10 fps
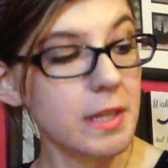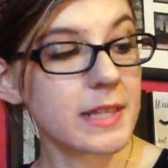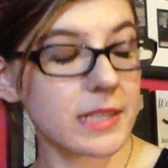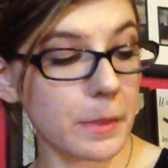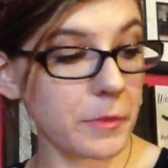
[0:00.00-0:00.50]

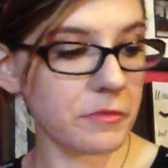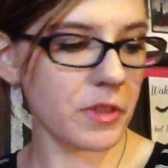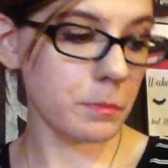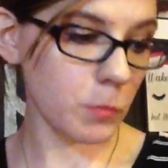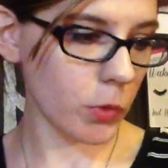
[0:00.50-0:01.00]
Some of
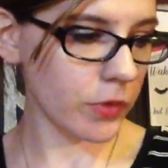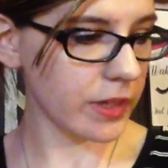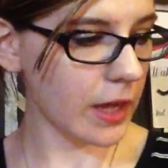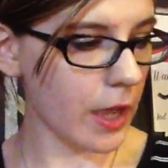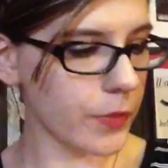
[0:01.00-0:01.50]
them more
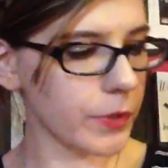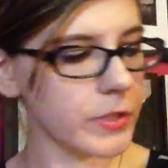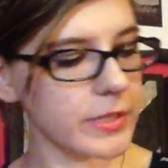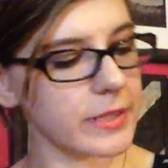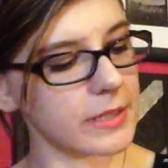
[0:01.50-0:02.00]
than
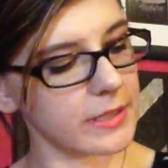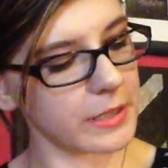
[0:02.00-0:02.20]
others.